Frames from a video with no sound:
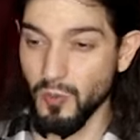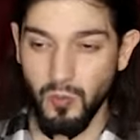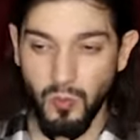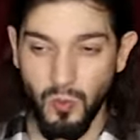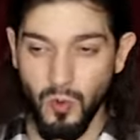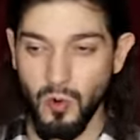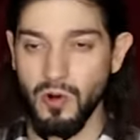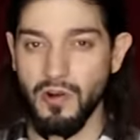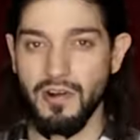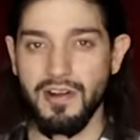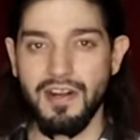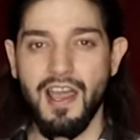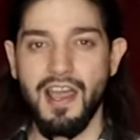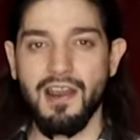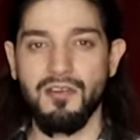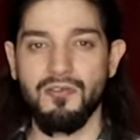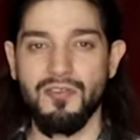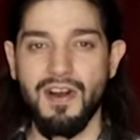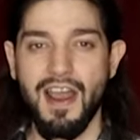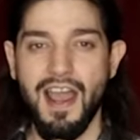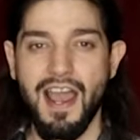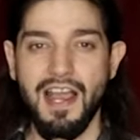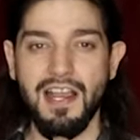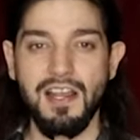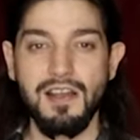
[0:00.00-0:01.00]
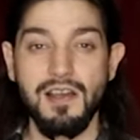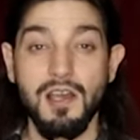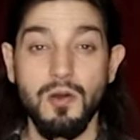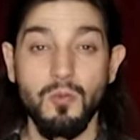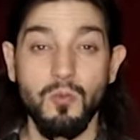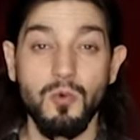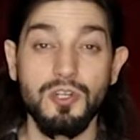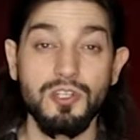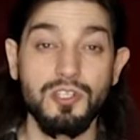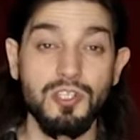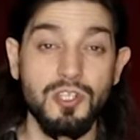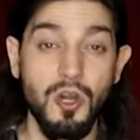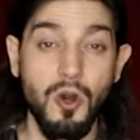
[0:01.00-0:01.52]
war in Iraq
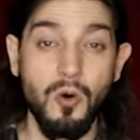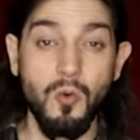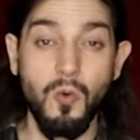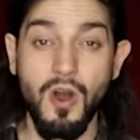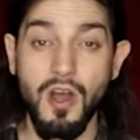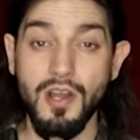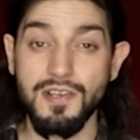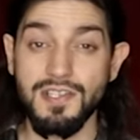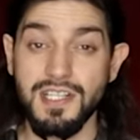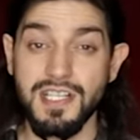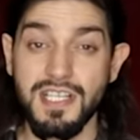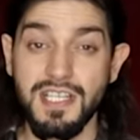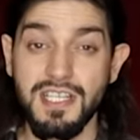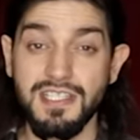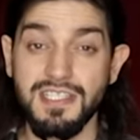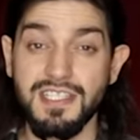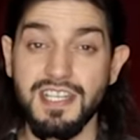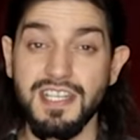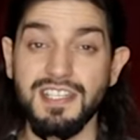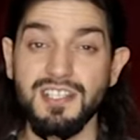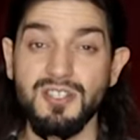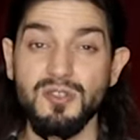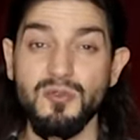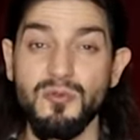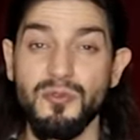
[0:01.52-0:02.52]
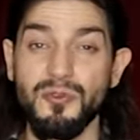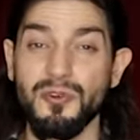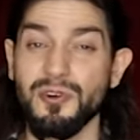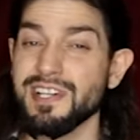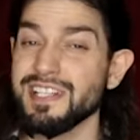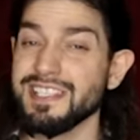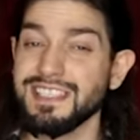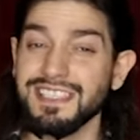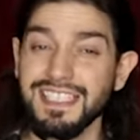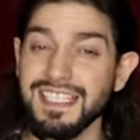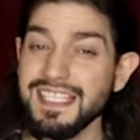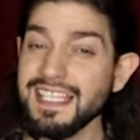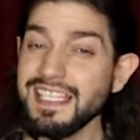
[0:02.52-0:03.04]
would go on to continue for
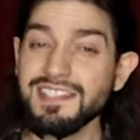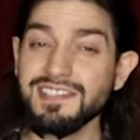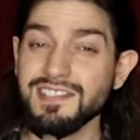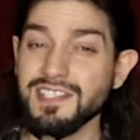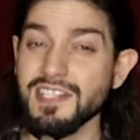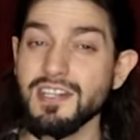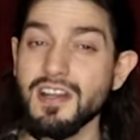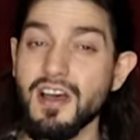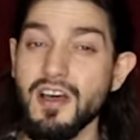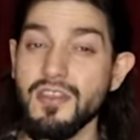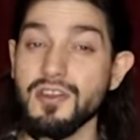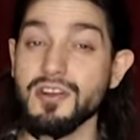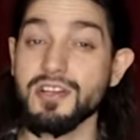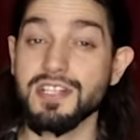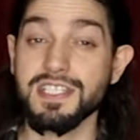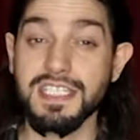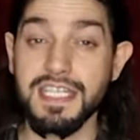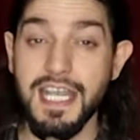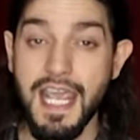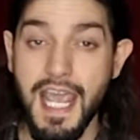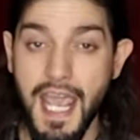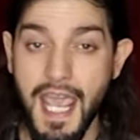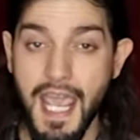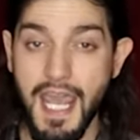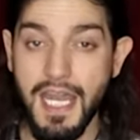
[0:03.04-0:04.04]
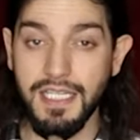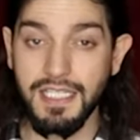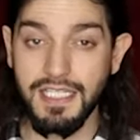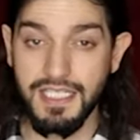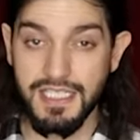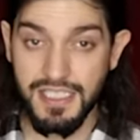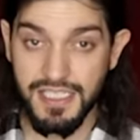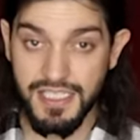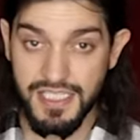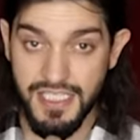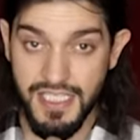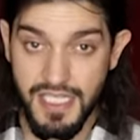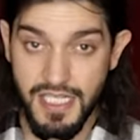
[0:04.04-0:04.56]
at least another 10
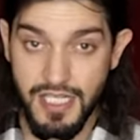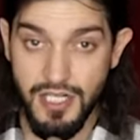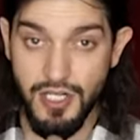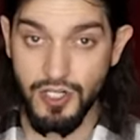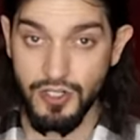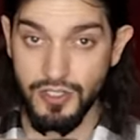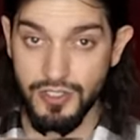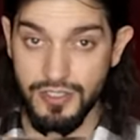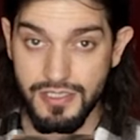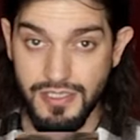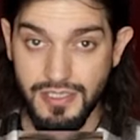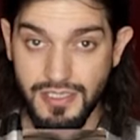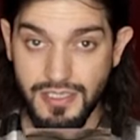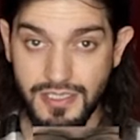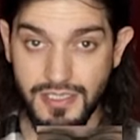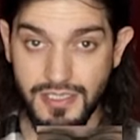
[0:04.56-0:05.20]
years.